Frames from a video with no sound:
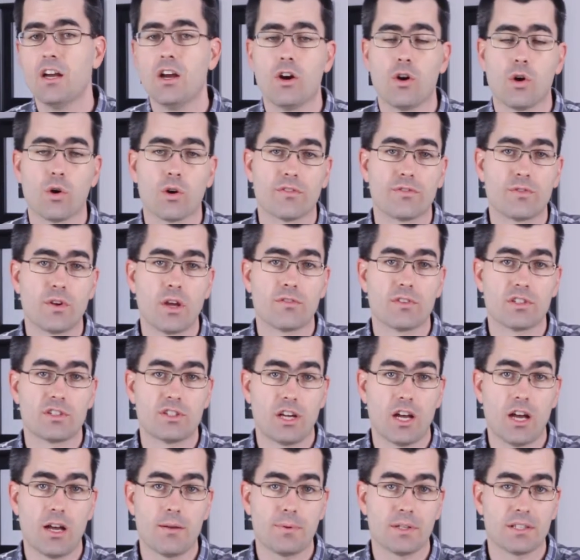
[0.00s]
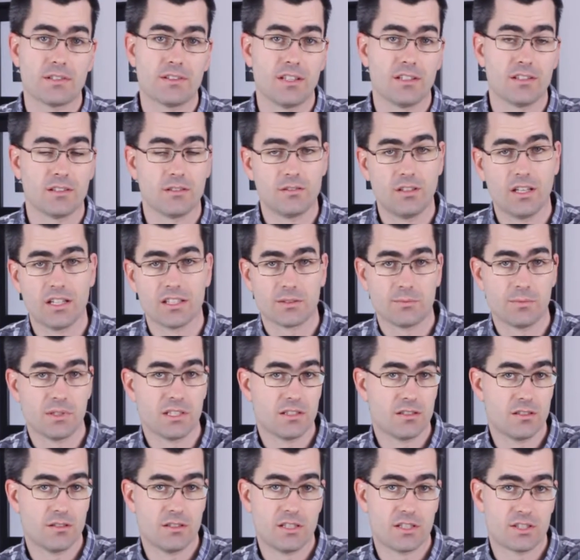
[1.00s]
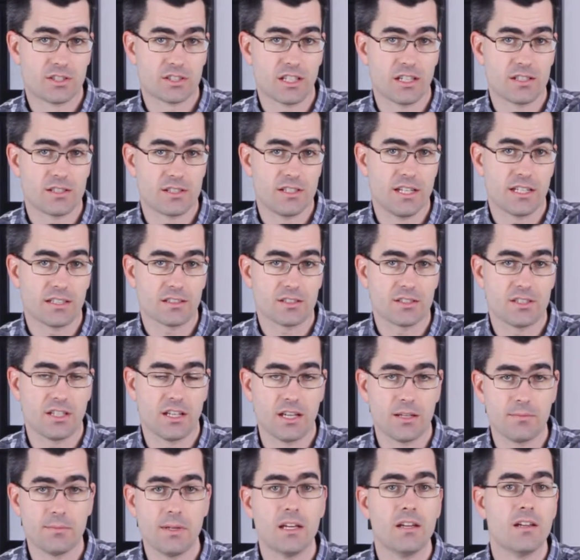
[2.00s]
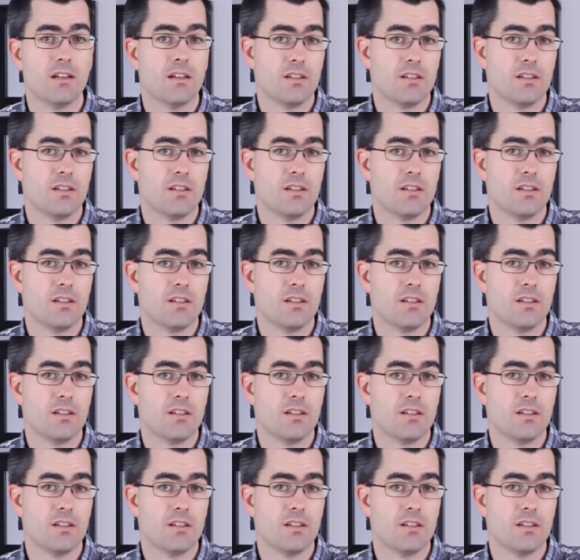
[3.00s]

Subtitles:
or if you have a topic that you'd like me to discuss next time,